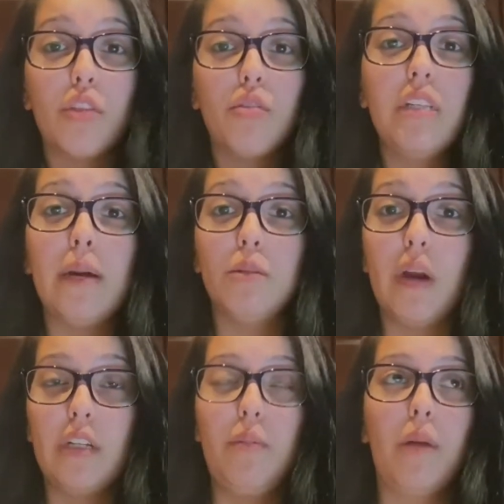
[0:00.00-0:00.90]
3 times
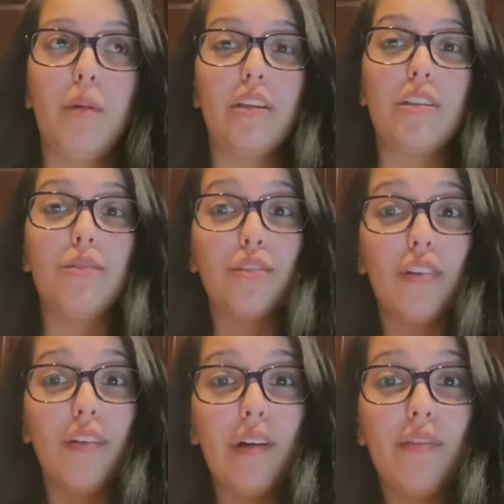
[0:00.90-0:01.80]
back to back because he was so
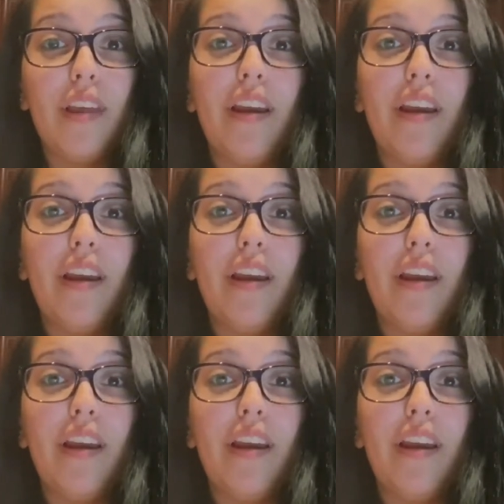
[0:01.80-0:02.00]
in love with it.